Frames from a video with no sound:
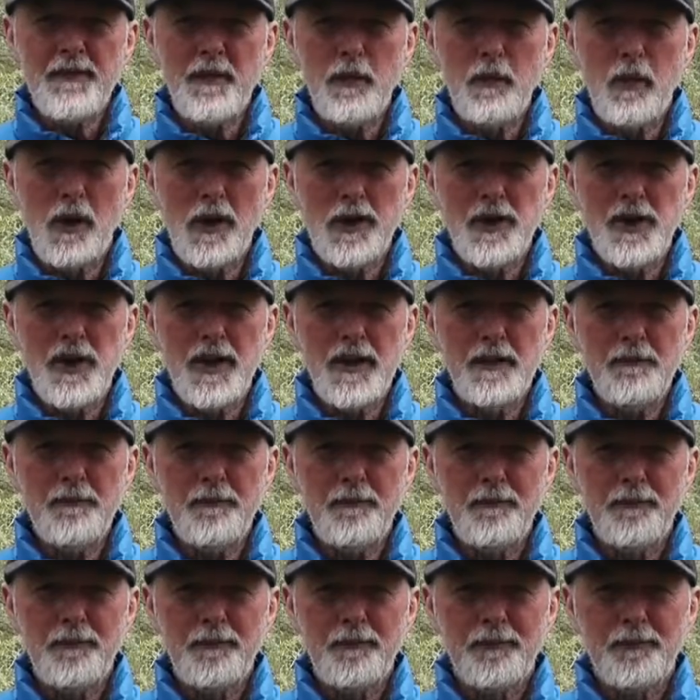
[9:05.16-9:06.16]
for watching.
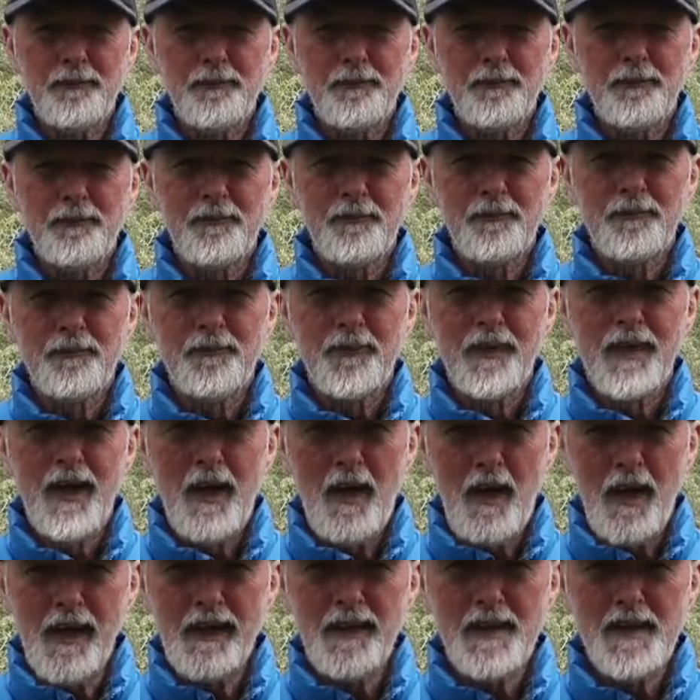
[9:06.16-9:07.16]

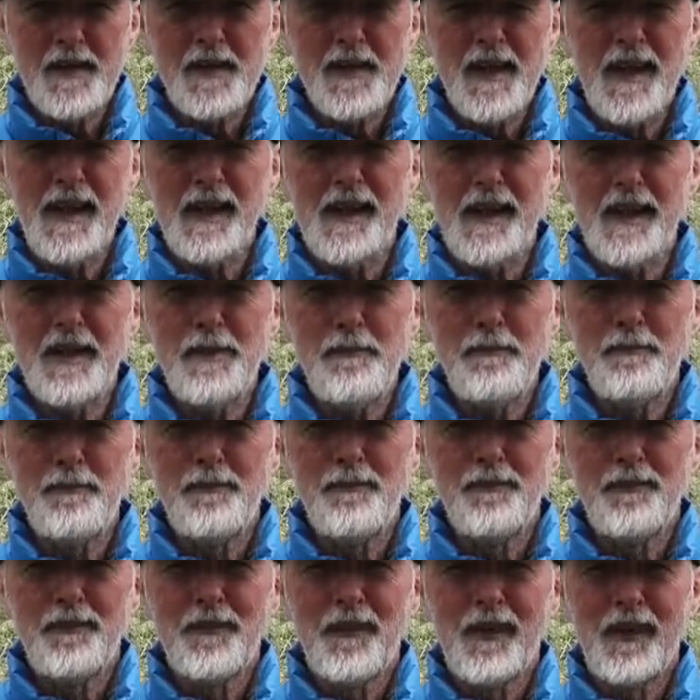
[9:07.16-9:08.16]
Hike and Seeker
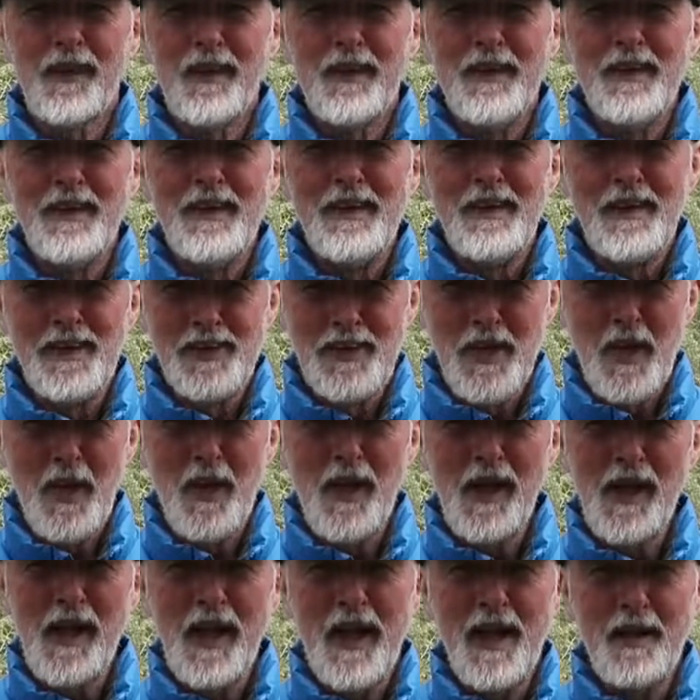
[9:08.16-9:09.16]

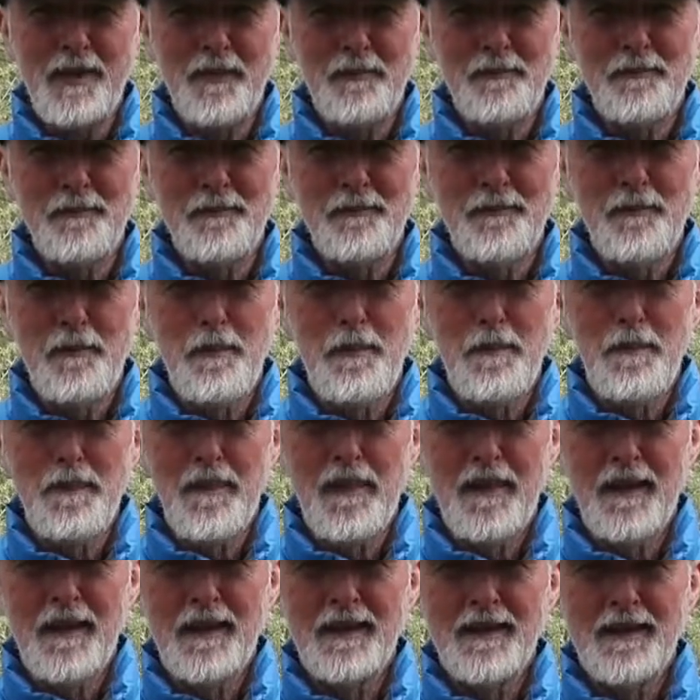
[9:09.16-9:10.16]
signing out.
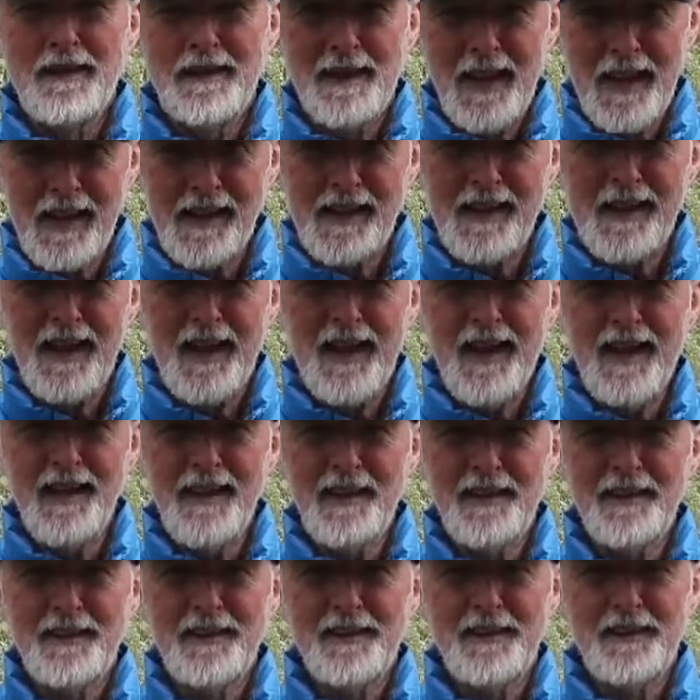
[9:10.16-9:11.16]
Take
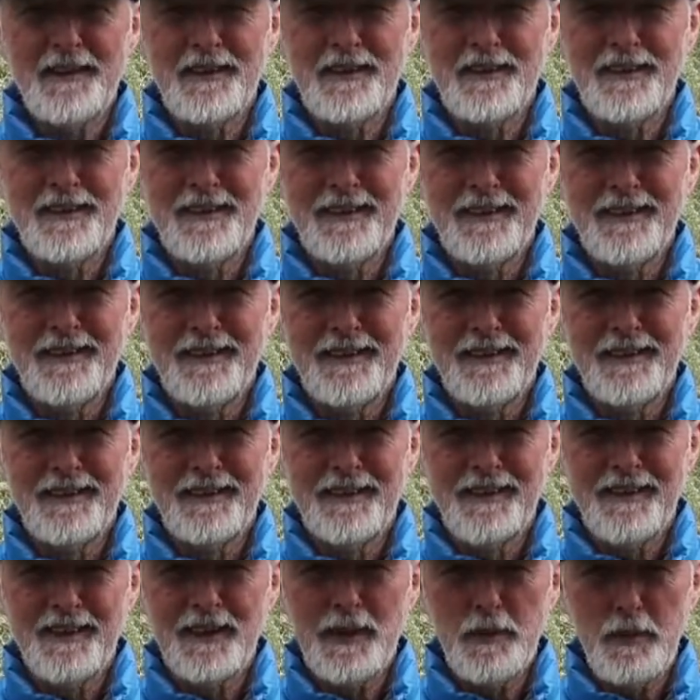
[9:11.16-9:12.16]
care.
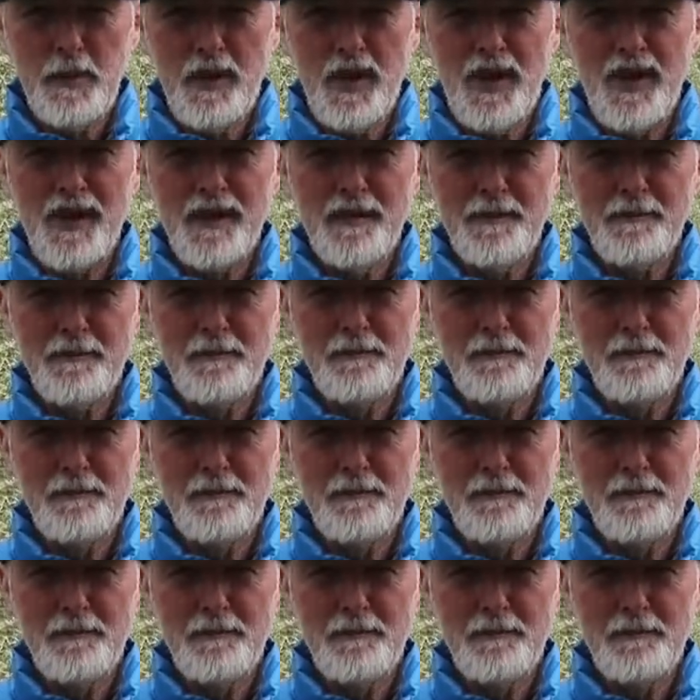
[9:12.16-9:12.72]
Goodbye.